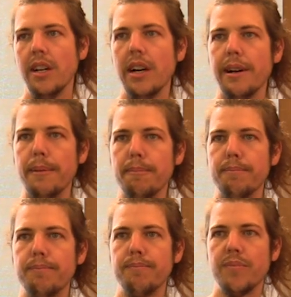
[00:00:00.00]

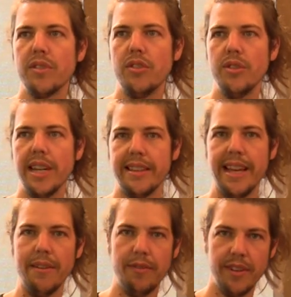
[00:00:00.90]
um, to get
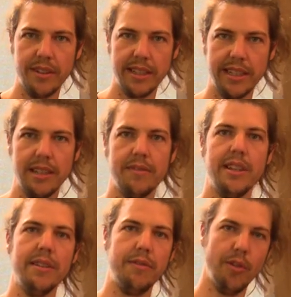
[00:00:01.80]
that feeling of
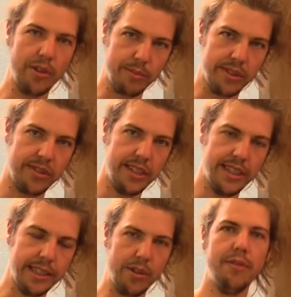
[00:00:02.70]
the form
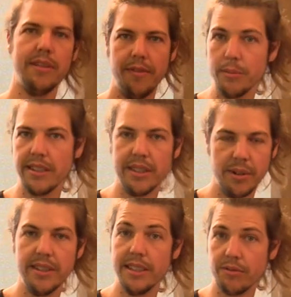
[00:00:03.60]
receding and
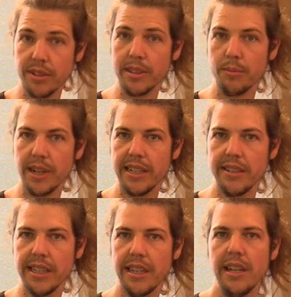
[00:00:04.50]
put it in really
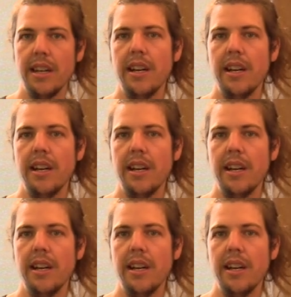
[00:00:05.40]
brightly.